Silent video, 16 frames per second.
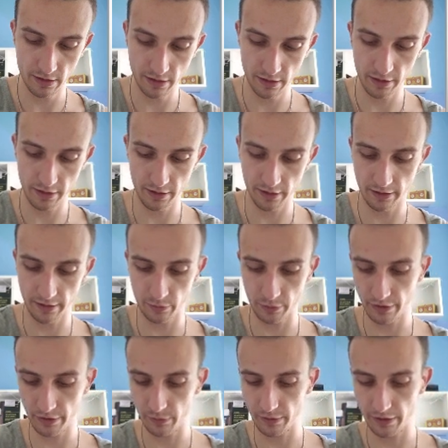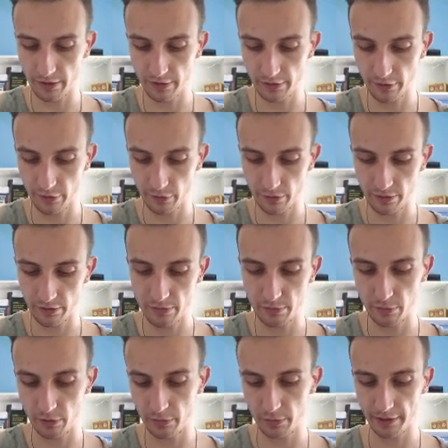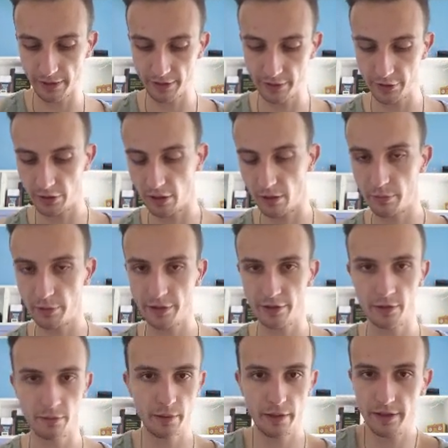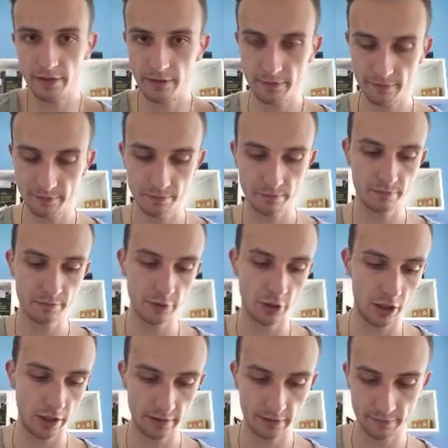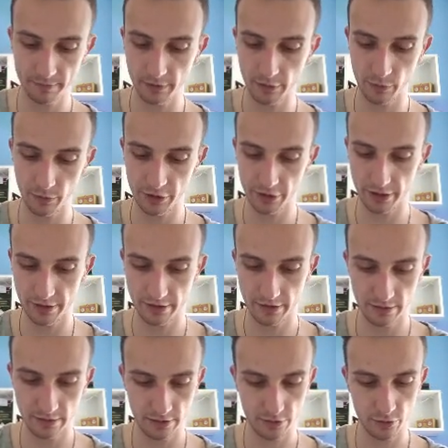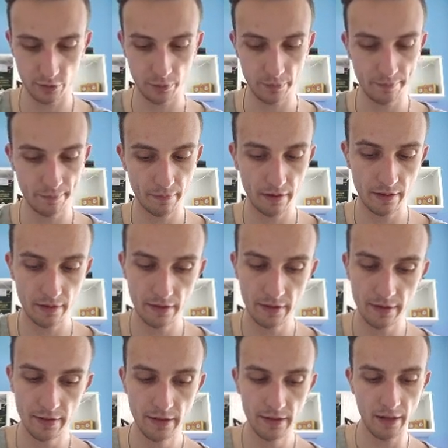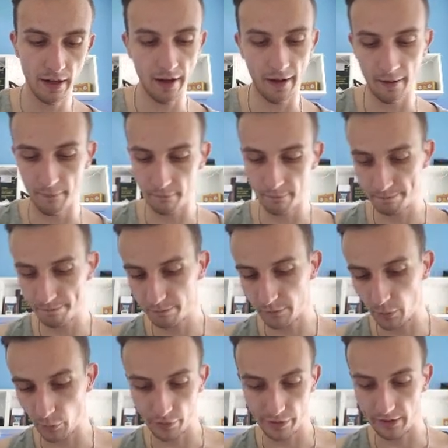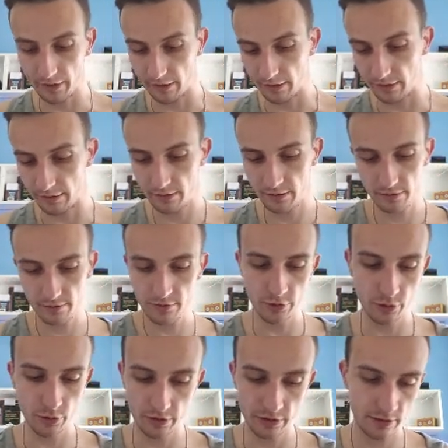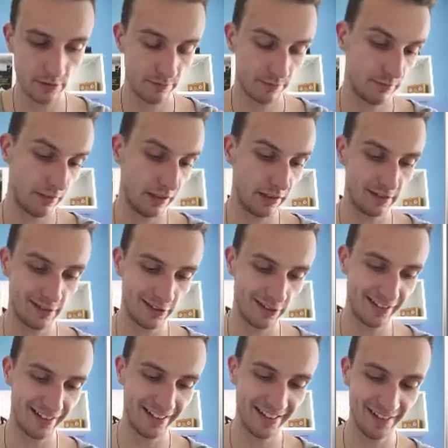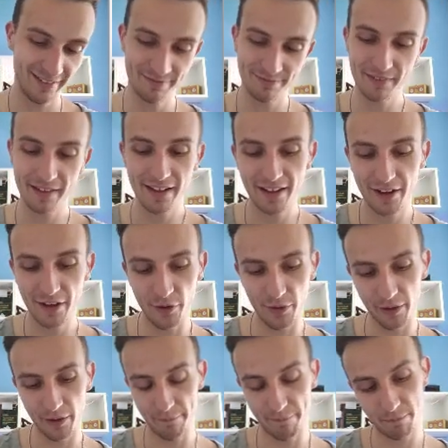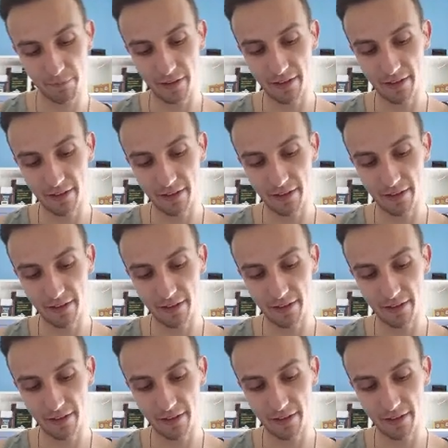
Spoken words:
Indeed, like we can denote this multiplication operator by a dot, in which case this is true. But we needn't do this necessarily. Okay.